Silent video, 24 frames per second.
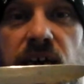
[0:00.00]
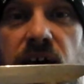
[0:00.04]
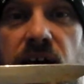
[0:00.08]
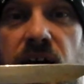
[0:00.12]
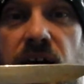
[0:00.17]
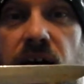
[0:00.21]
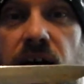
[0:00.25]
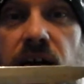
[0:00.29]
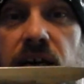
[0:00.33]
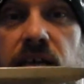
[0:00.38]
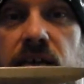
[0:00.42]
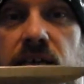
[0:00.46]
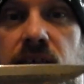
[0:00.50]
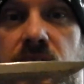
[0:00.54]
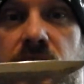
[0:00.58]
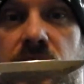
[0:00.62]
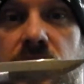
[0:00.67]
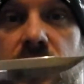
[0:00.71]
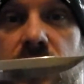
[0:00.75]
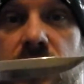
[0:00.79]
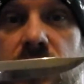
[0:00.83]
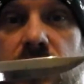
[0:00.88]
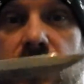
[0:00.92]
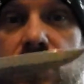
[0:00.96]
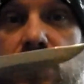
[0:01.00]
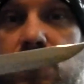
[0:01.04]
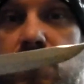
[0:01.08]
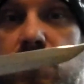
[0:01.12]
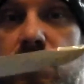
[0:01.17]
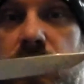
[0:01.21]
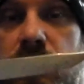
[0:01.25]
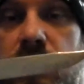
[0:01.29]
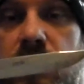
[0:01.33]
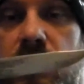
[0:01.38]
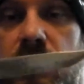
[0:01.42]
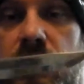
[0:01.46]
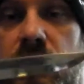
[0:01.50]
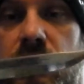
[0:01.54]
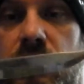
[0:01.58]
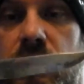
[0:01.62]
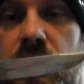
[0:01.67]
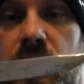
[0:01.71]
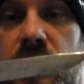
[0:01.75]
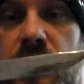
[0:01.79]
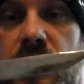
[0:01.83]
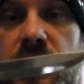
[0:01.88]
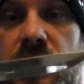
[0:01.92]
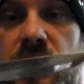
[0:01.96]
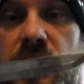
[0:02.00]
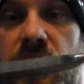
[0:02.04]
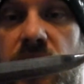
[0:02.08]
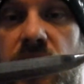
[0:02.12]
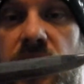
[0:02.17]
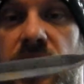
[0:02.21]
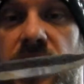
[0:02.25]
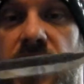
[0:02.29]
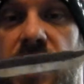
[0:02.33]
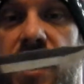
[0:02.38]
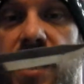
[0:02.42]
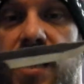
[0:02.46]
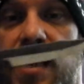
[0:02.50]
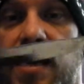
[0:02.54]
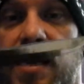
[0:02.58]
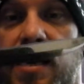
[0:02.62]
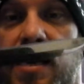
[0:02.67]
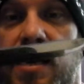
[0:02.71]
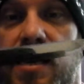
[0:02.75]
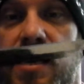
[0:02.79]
and things like that.